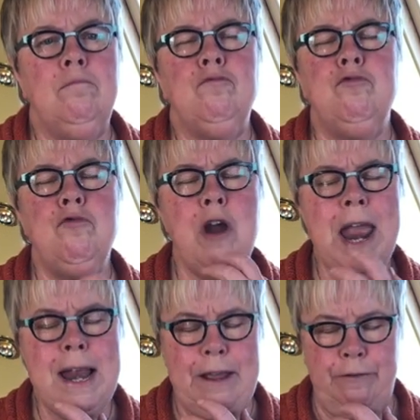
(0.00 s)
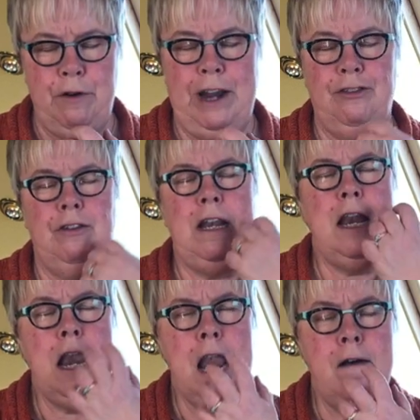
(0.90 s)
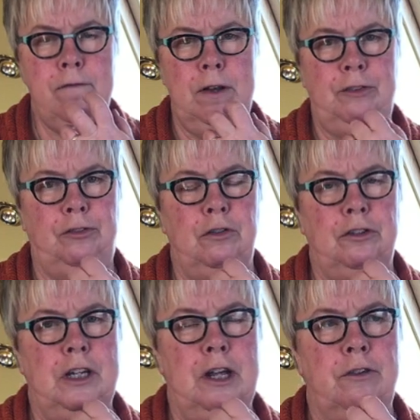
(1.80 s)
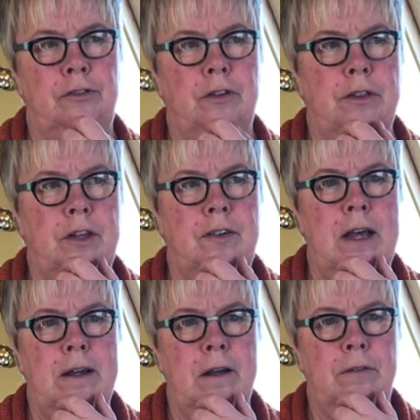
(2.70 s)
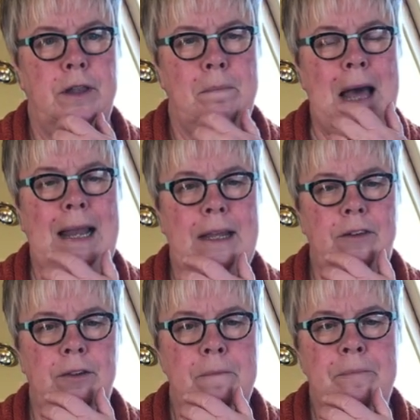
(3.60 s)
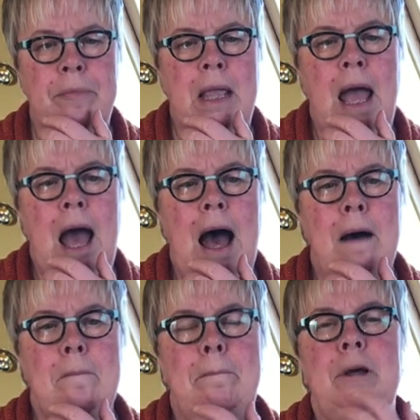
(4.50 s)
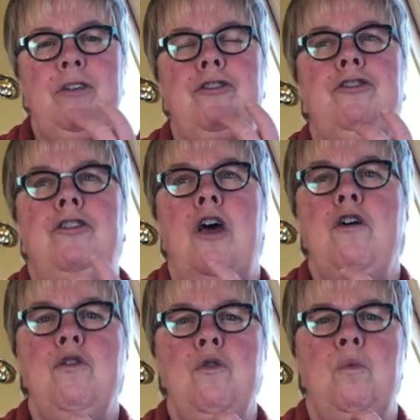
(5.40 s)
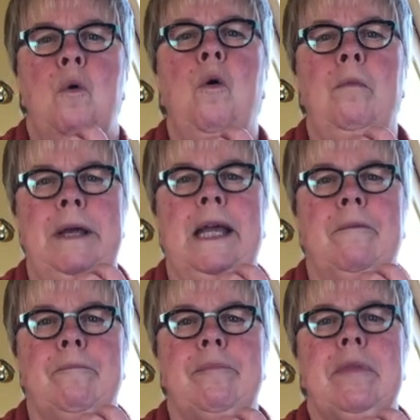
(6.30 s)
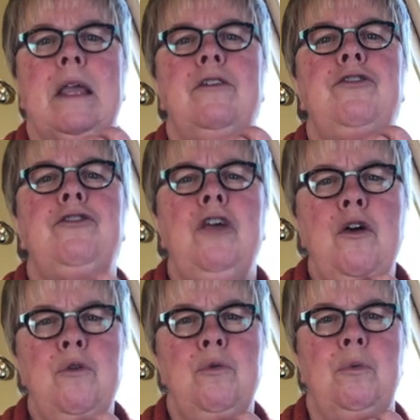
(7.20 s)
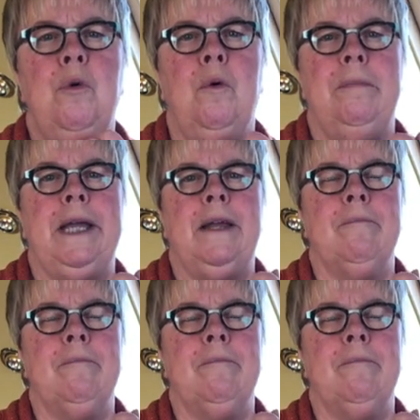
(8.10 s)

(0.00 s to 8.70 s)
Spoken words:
Really fresh, lovely salty notes on the tongue, on the palate, but so warming, so warming.